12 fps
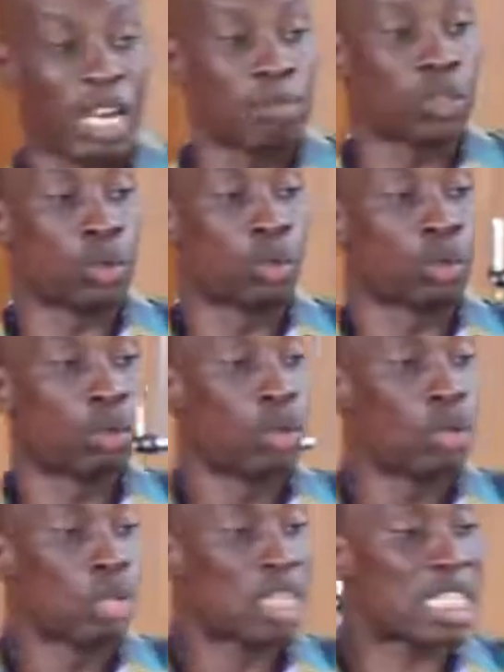for them to
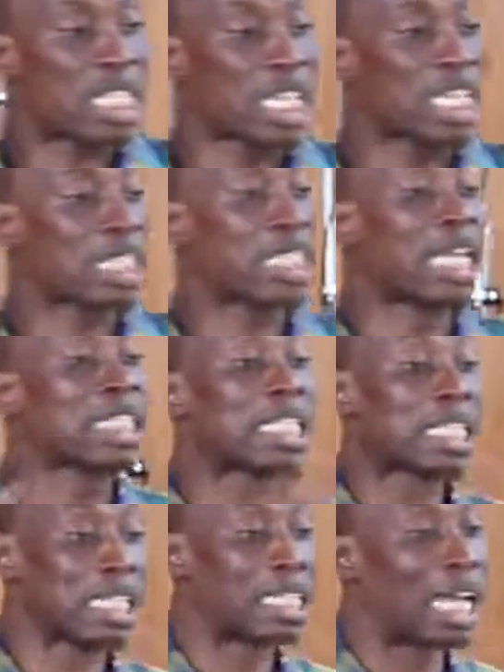see
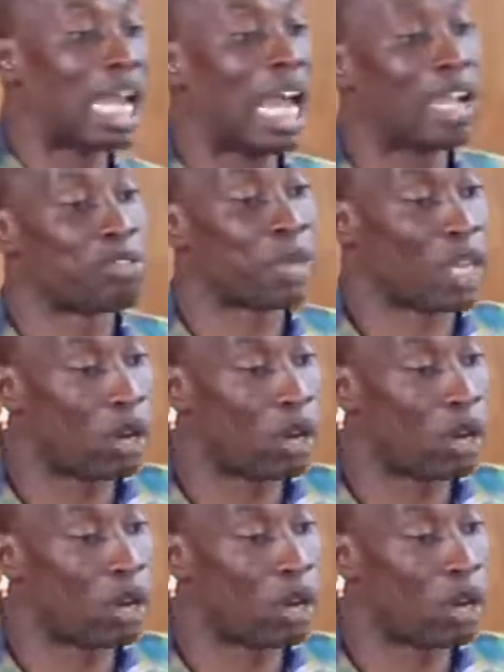changes in their lives